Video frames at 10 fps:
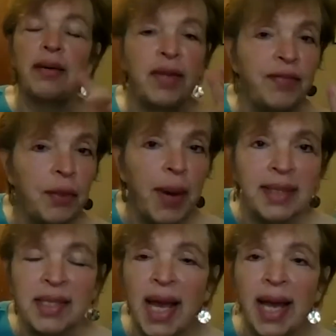Even if you
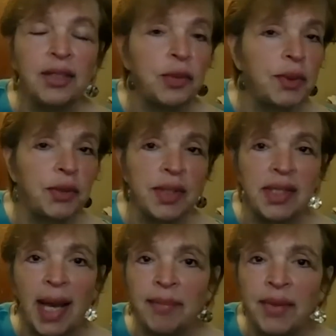had 10, you would do the
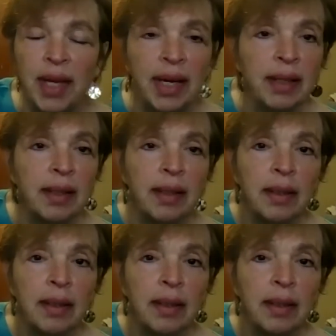same thing.